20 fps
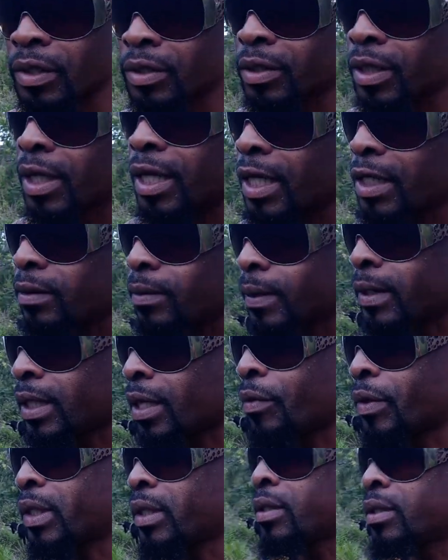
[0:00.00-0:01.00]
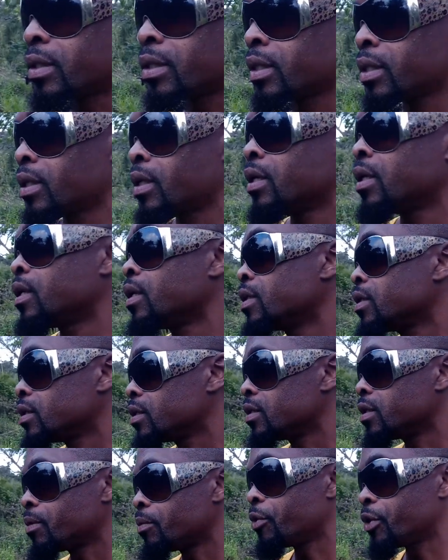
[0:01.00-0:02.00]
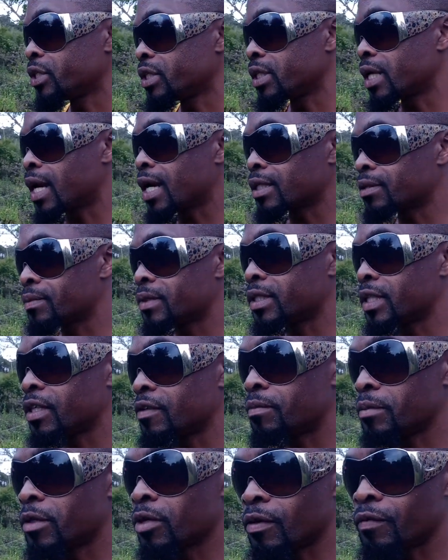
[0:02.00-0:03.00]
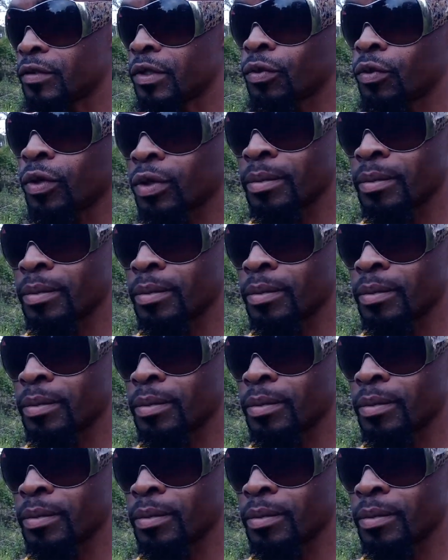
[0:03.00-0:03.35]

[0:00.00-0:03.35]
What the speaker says: So the last place I went, the virgin asked me, say, if me love the goat.